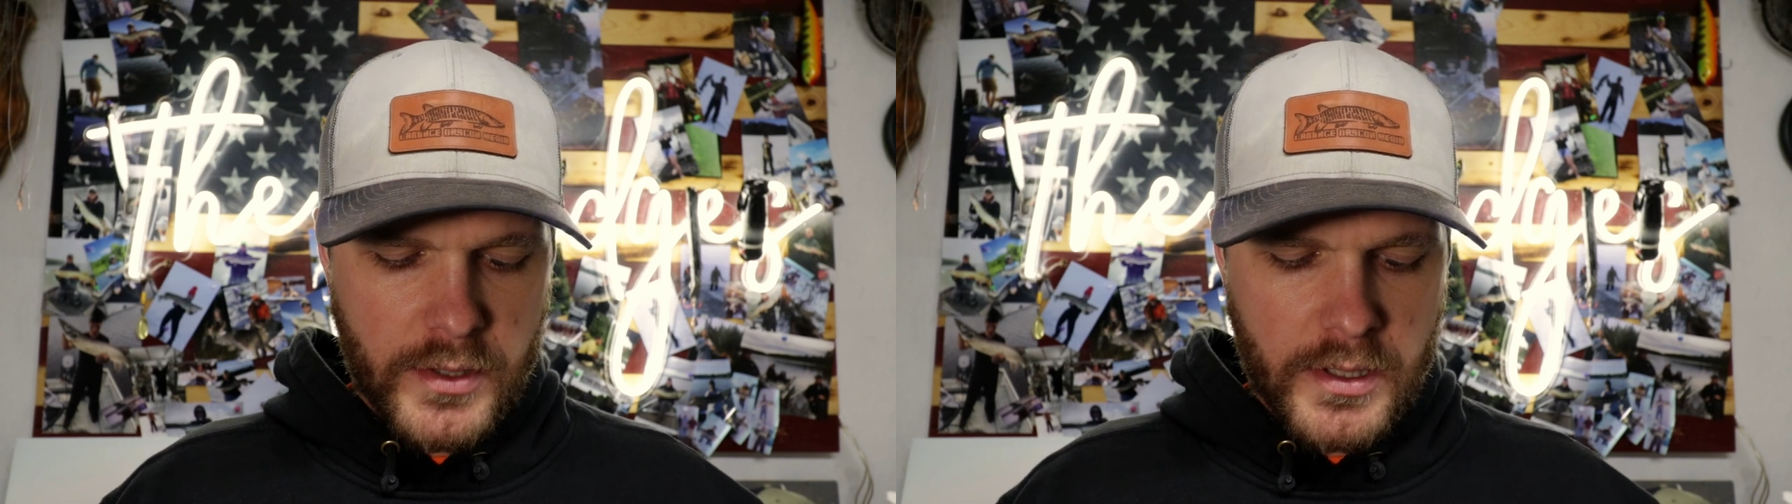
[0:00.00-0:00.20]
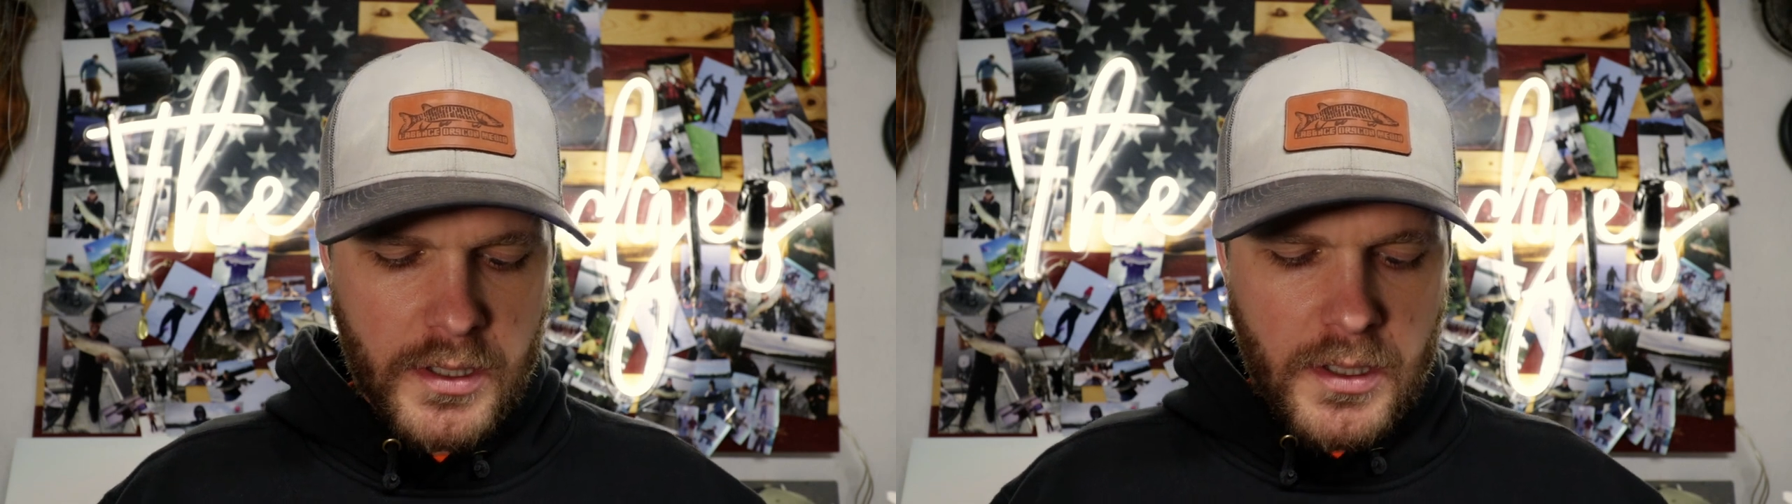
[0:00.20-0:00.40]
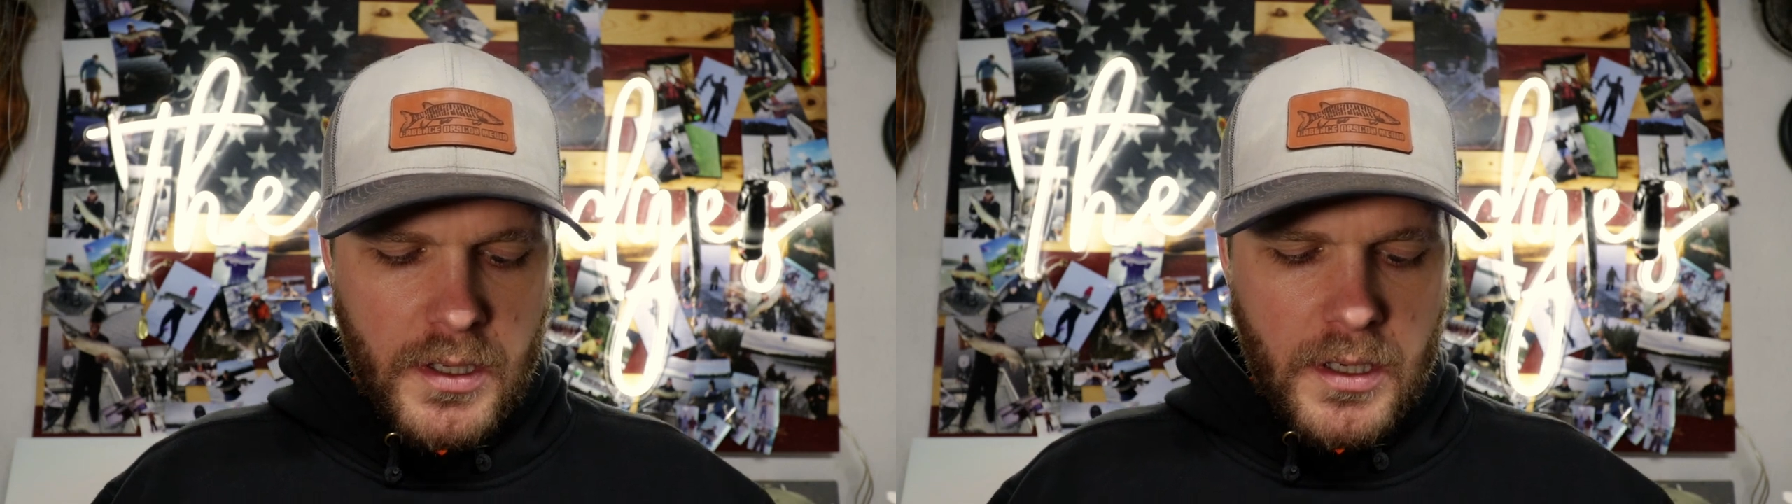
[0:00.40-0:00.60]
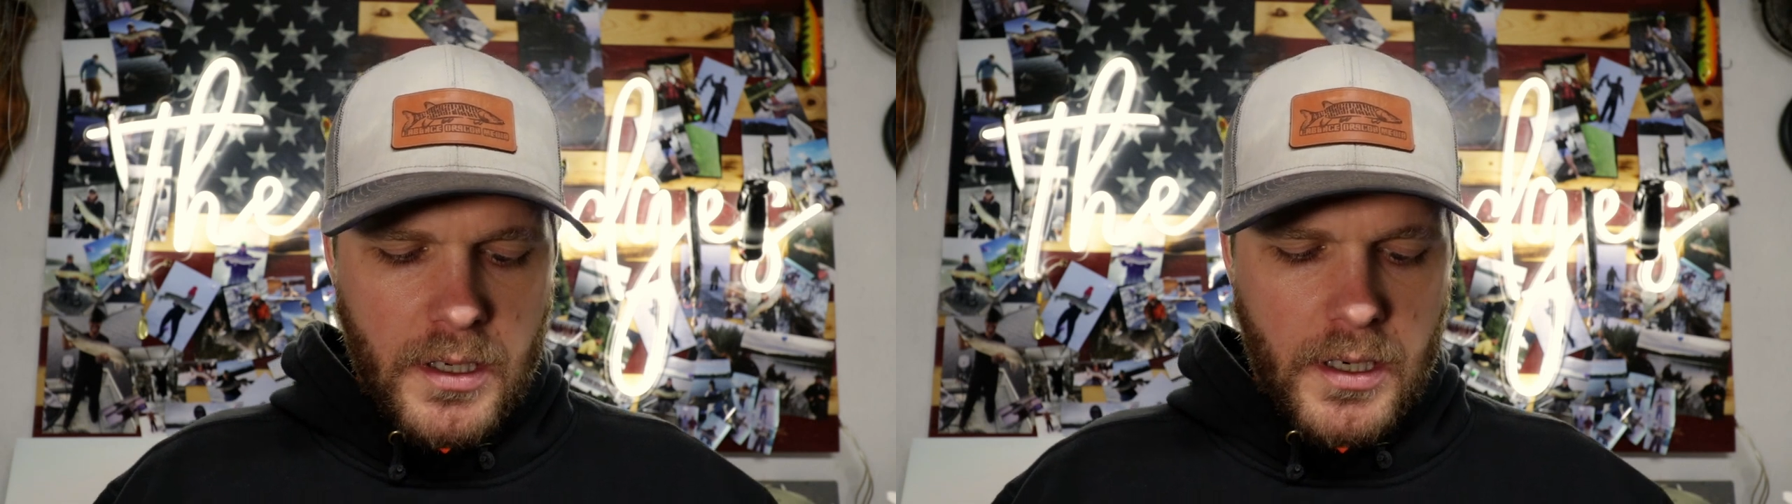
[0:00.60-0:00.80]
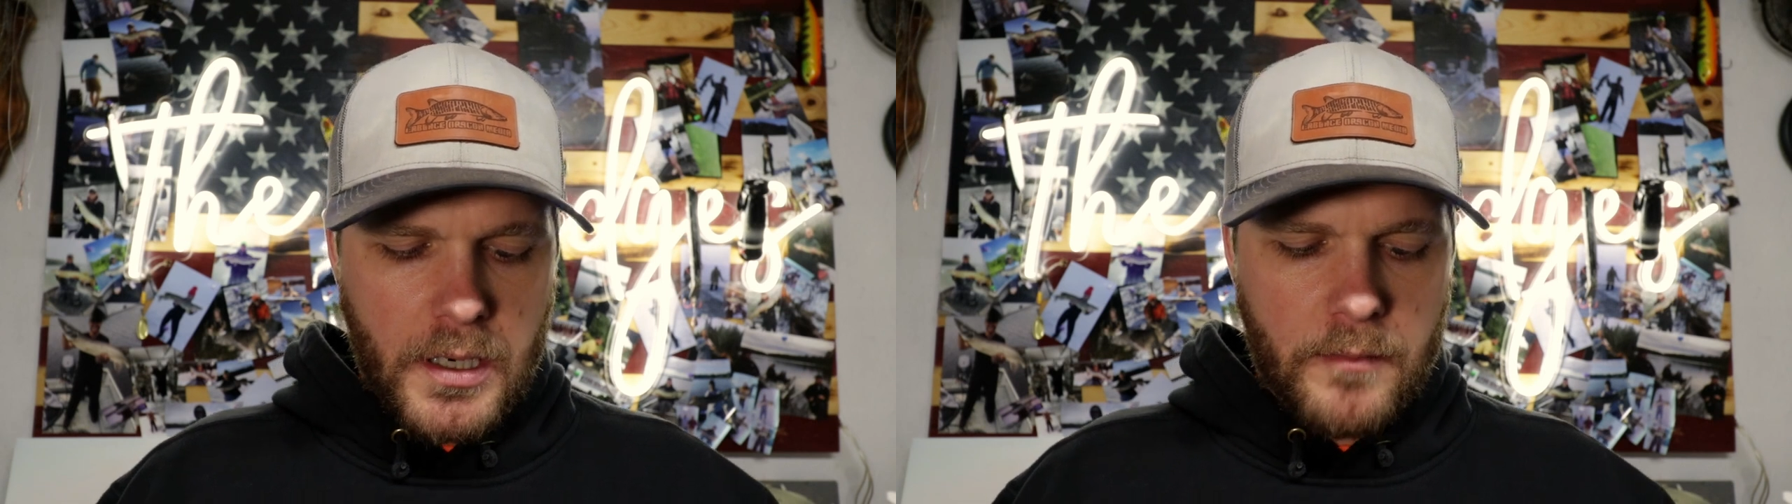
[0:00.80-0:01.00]
But
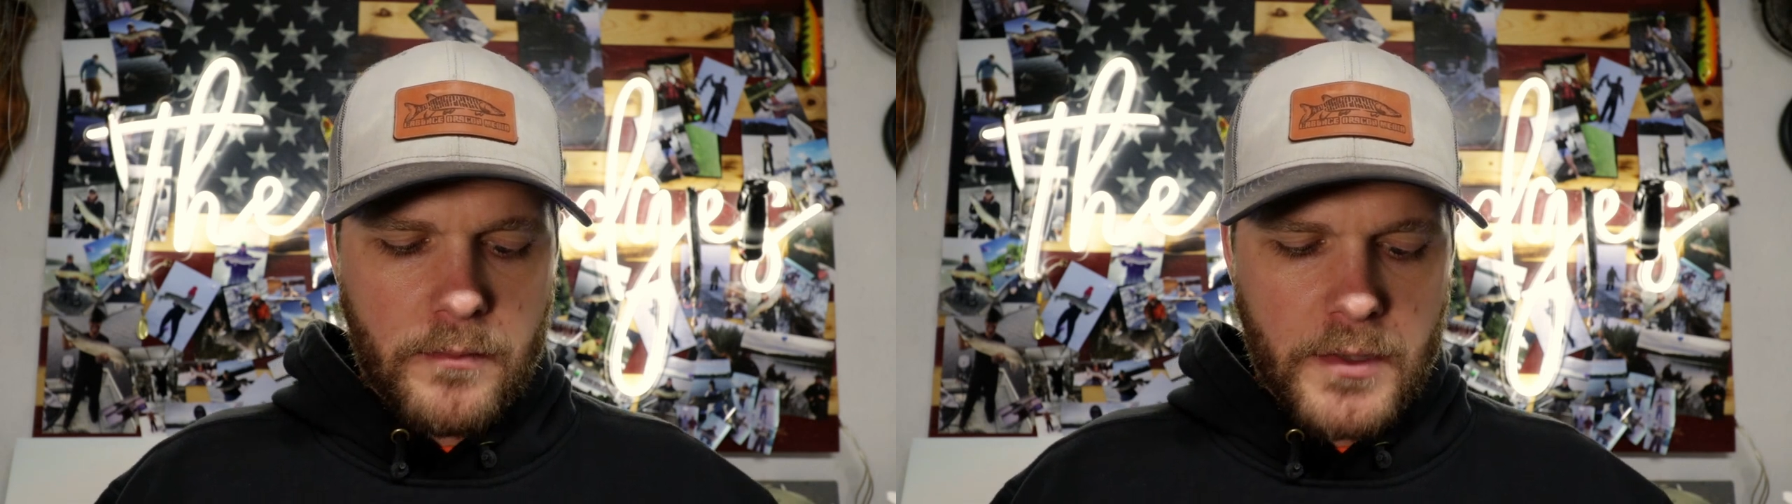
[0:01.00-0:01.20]
um,